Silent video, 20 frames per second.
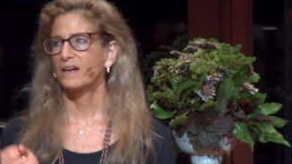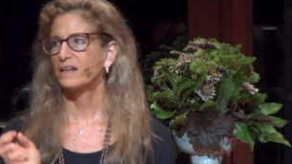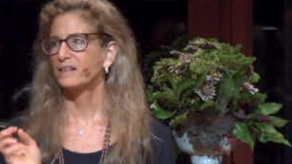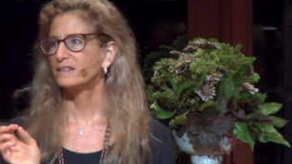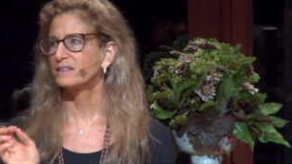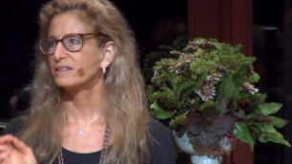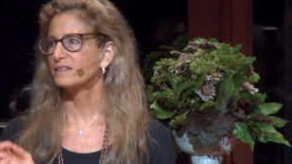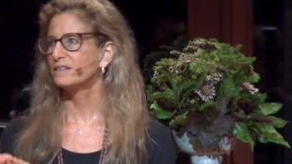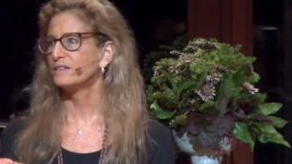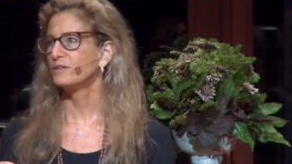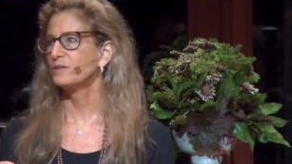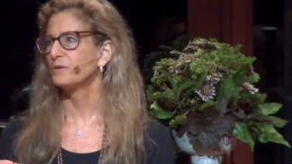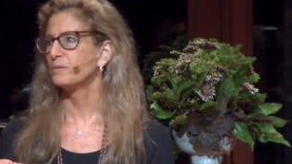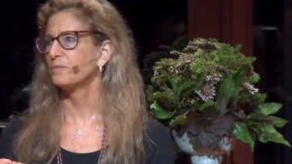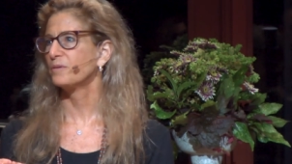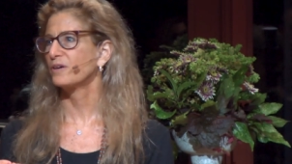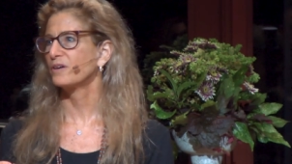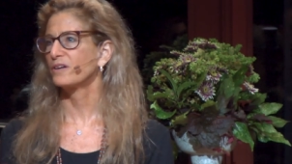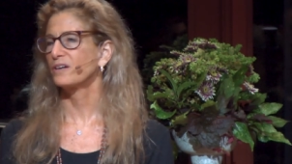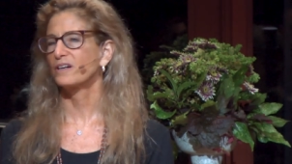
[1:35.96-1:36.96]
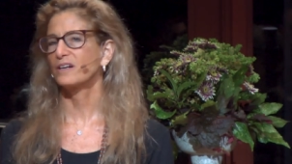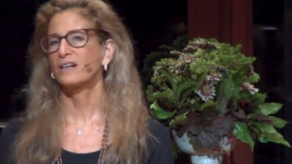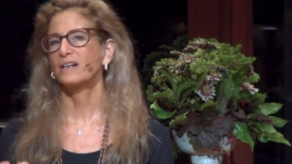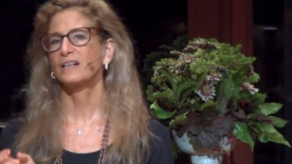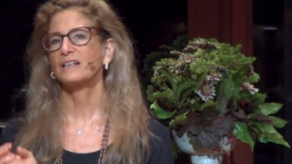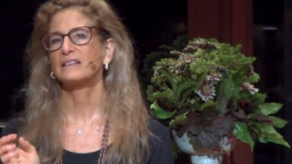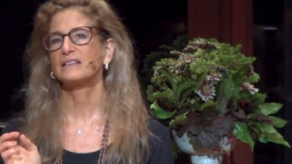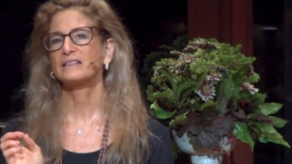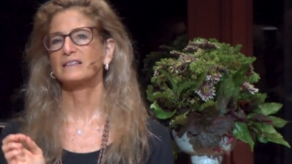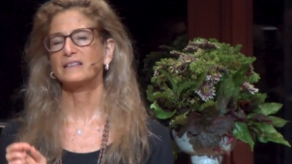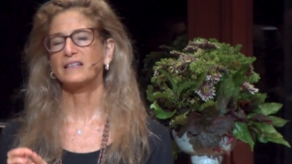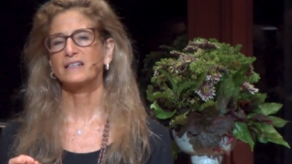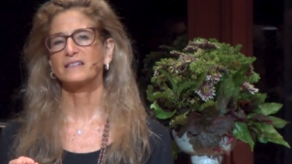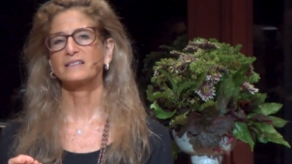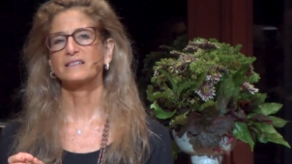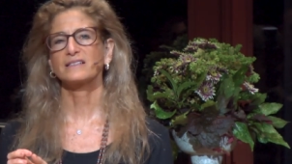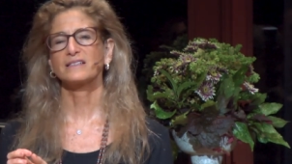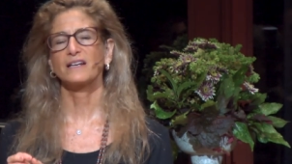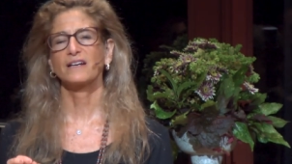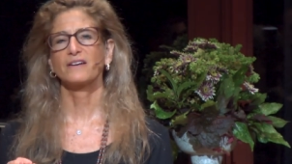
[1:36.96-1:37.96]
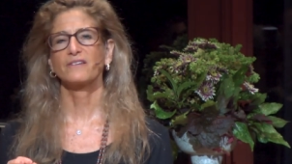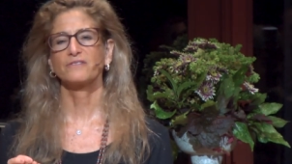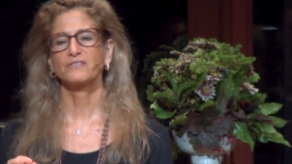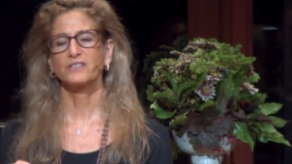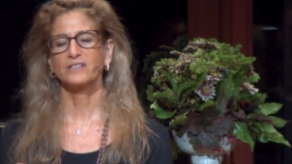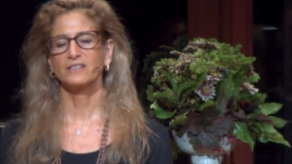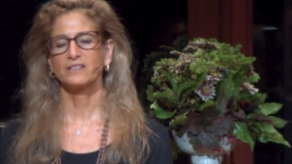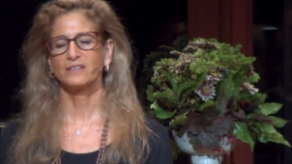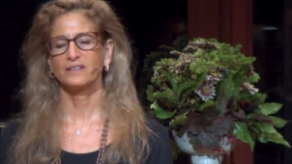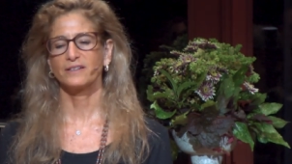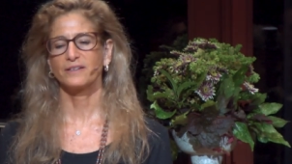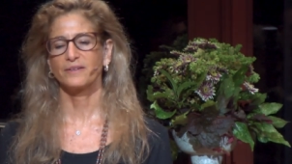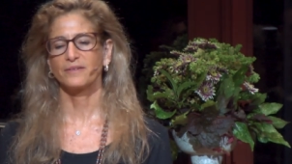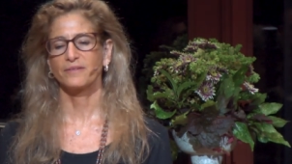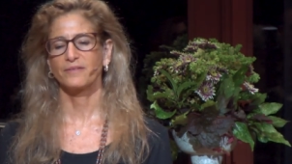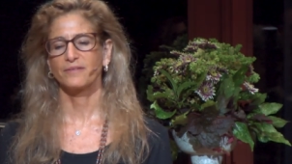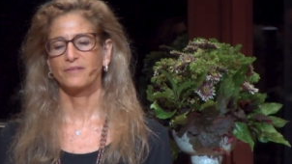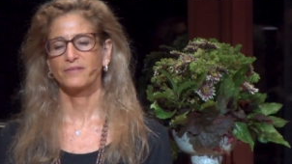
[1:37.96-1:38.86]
I see you, Mara. Let's have tea.